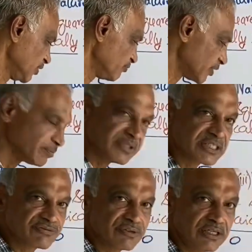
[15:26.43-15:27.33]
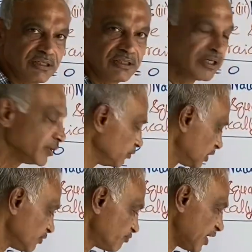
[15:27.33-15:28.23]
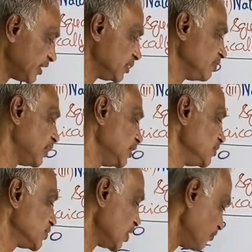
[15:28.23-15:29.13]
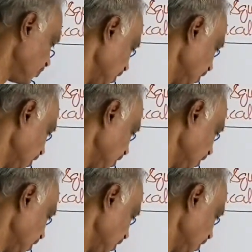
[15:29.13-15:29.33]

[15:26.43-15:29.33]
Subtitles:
from this one you can find the values of